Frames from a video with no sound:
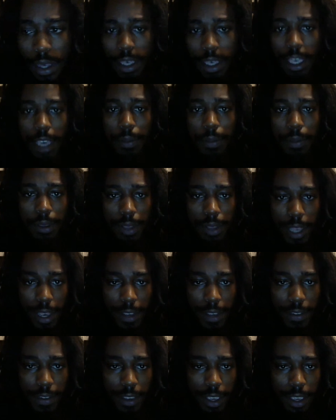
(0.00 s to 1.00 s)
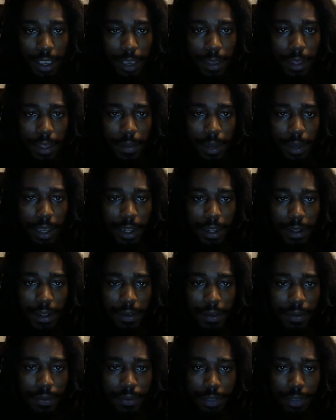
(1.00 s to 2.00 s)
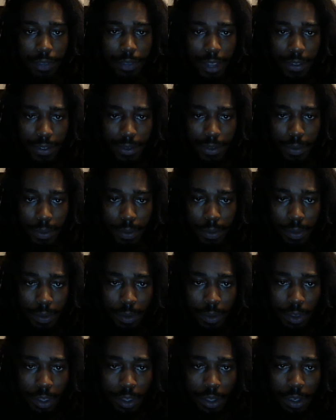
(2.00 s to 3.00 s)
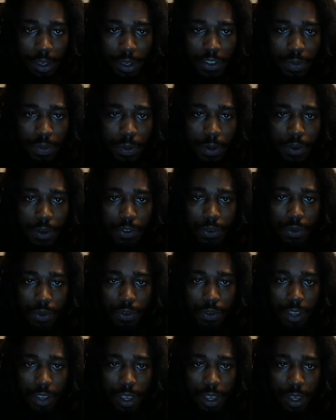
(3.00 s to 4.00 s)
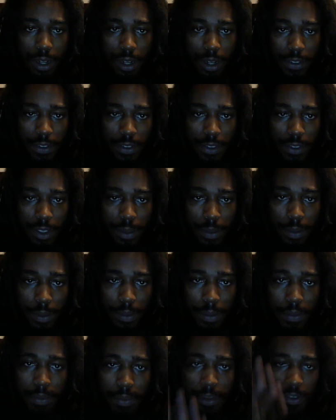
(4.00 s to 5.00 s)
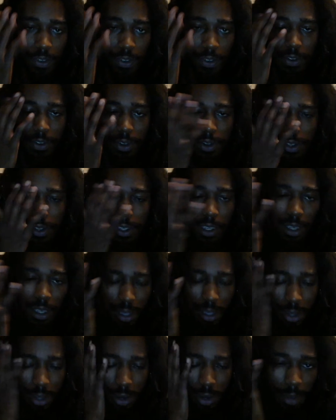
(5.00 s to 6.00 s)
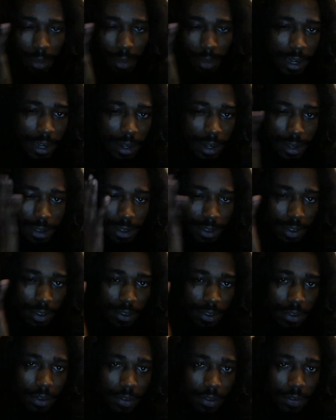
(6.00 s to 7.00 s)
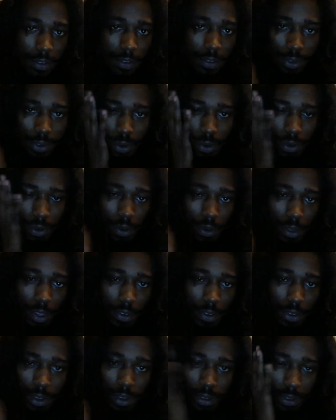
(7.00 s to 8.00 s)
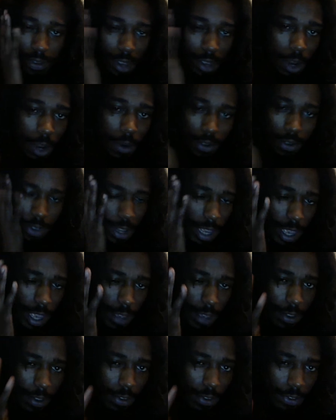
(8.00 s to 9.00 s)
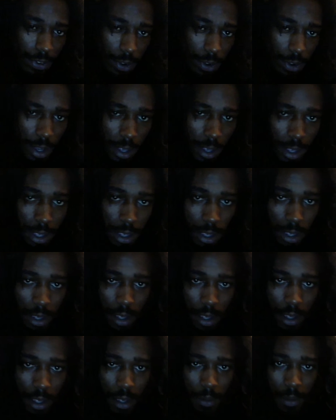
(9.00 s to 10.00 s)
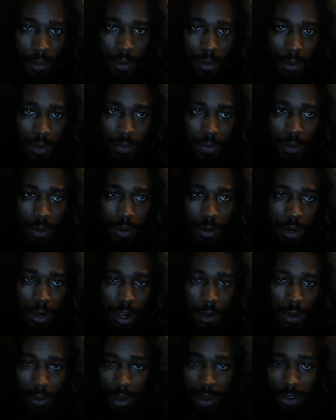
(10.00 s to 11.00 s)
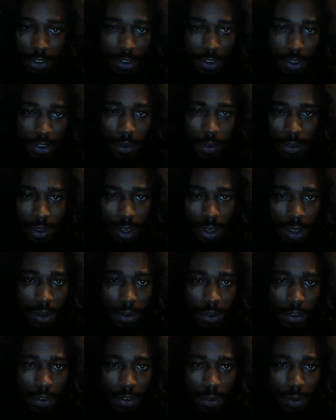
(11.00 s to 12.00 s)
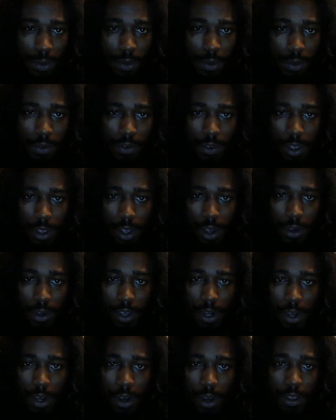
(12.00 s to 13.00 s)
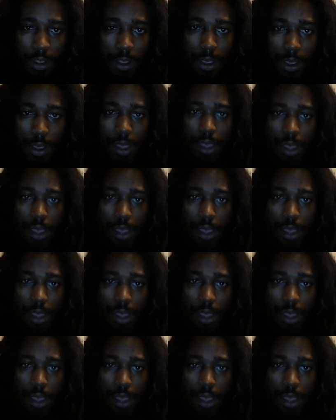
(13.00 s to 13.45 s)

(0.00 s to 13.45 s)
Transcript: keeping, like I said, keep that in mind. That's the spiritual side. This is only your body. This is just the physical. This is always going to have history but the spirit always travels and goes through and moves along in all the